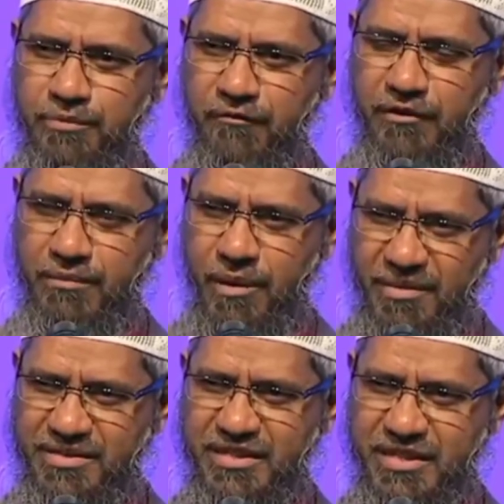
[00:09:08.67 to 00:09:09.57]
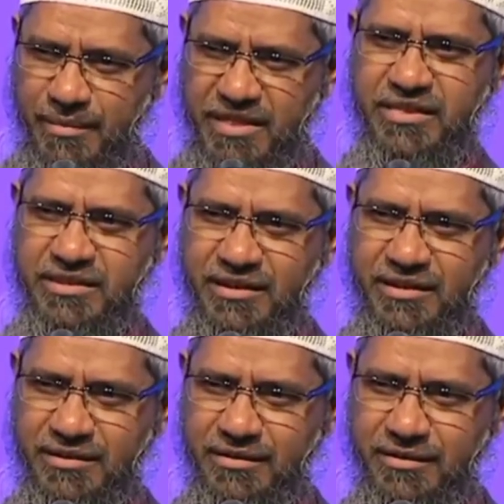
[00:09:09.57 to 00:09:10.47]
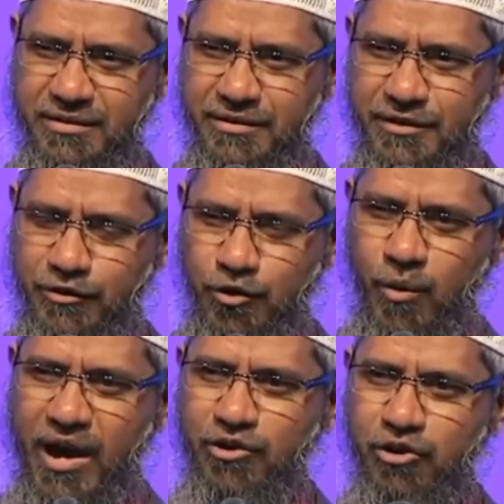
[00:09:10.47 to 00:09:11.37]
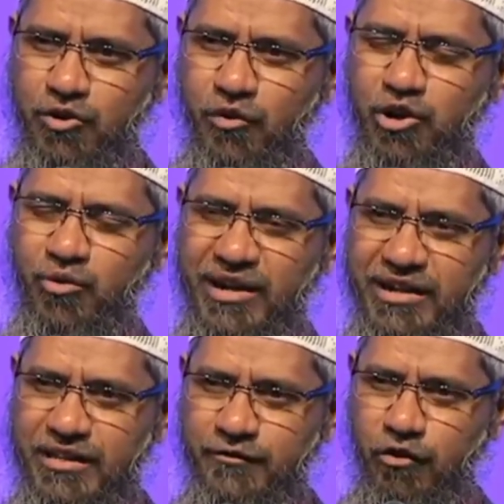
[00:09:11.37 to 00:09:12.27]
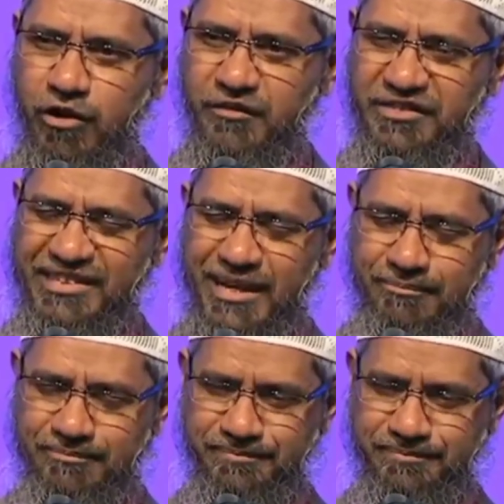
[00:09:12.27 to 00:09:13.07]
Prophet Muhammad is a messenger, so why don't you want to enter the fold of Islam?